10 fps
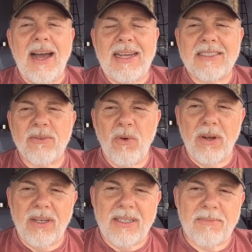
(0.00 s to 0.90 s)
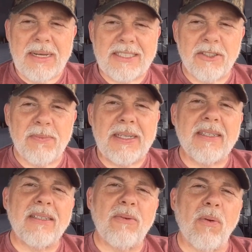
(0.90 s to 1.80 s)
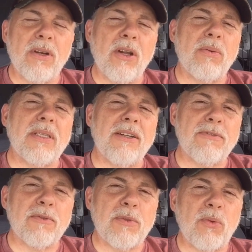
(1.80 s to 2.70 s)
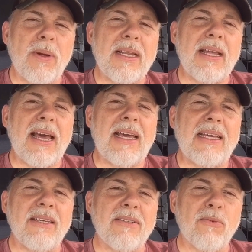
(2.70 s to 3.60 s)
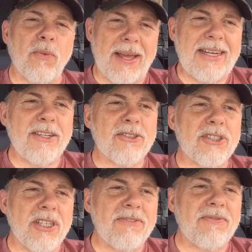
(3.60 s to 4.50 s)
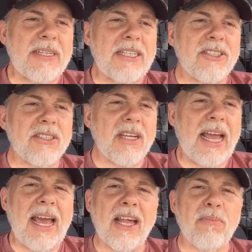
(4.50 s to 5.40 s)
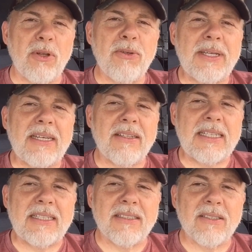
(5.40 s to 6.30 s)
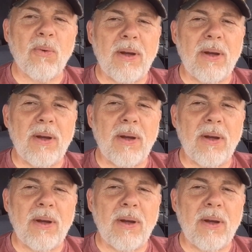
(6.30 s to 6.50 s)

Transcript: I had someone uh, message me, want to know what the difference between a red ear sunfish and a bluegill is.